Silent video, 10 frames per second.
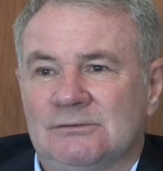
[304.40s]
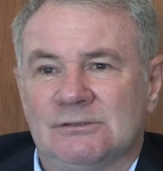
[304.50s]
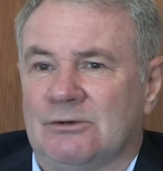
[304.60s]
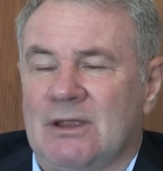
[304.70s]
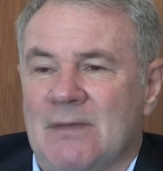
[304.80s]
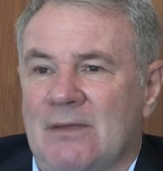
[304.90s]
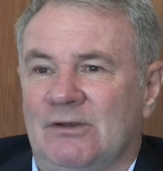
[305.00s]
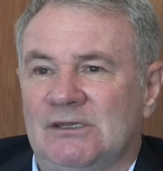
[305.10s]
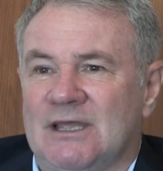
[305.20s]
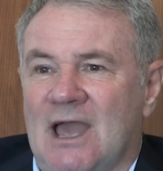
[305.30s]
It's a great
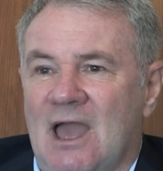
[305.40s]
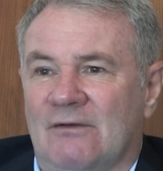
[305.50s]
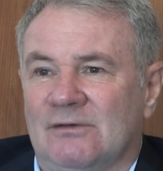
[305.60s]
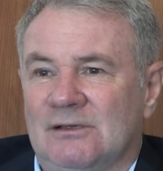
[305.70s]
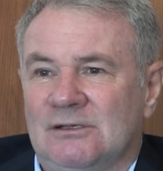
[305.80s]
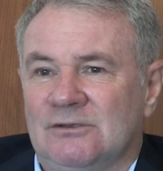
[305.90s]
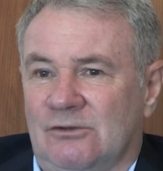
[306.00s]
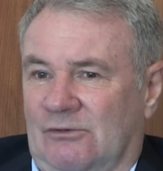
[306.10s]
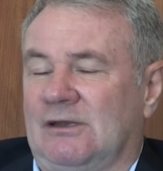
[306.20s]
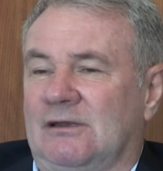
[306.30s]
memory to have.
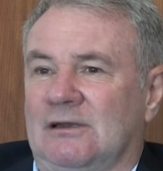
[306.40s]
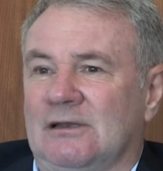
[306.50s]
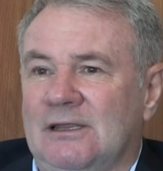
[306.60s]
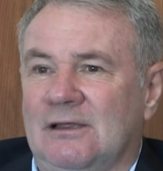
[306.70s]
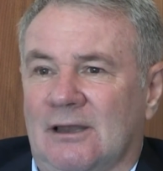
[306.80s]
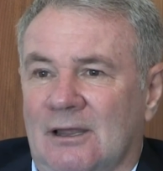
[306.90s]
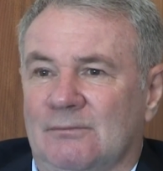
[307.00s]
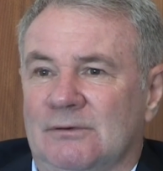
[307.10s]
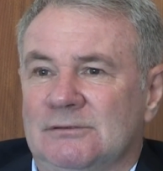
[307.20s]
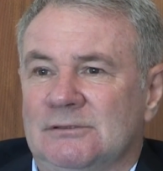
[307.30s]
You're in an elite
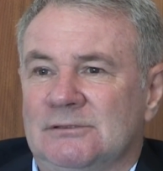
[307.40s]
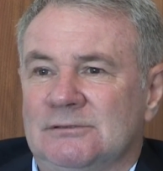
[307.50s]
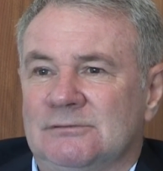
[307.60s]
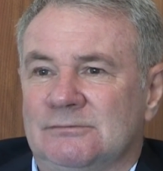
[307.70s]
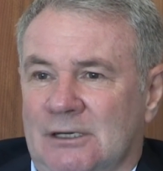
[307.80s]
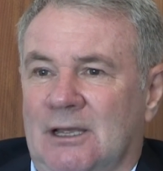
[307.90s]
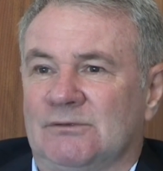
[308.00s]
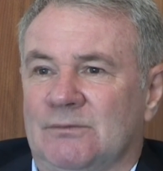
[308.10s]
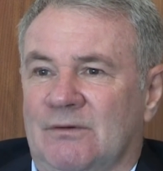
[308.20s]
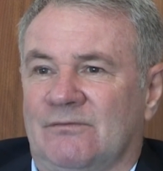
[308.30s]
club when it
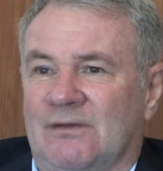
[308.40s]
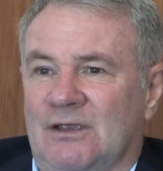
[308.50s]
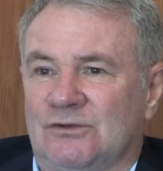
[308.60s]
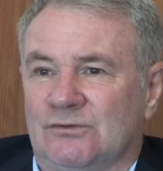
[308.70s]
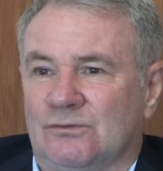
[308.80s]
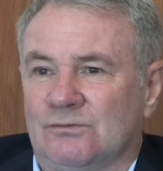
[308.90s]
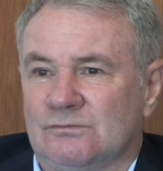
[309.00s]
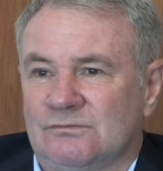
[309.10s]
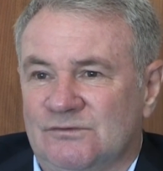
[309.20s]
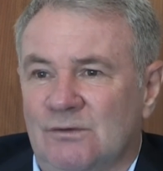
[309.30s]
comes to professional
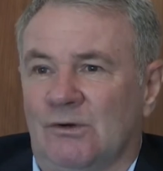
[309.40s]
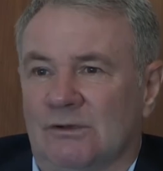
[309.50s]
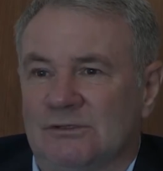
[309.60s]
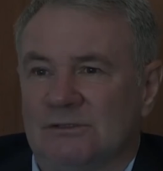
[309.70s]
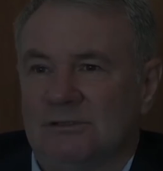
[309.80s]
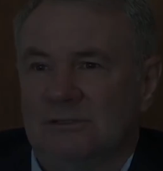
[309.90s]
footballers.